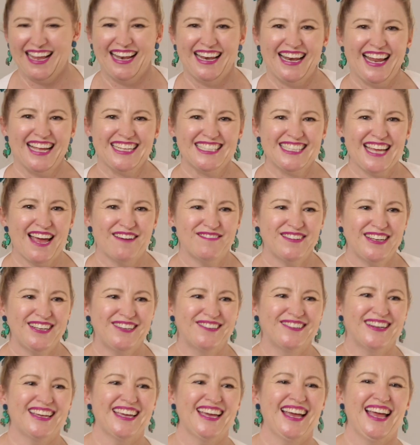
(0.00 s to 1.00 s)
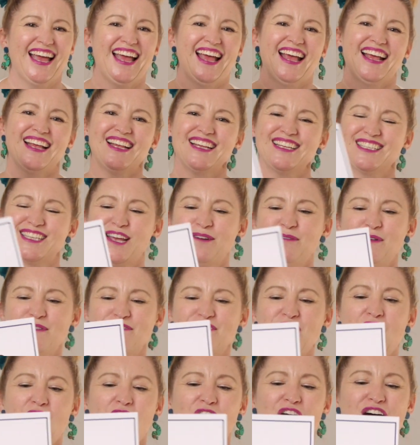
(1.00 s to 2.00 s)
Let's have a look. So
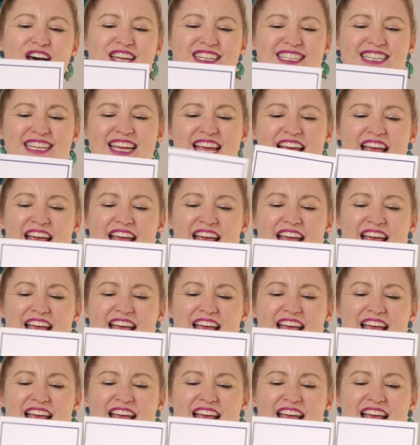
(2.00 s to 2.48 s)
we've got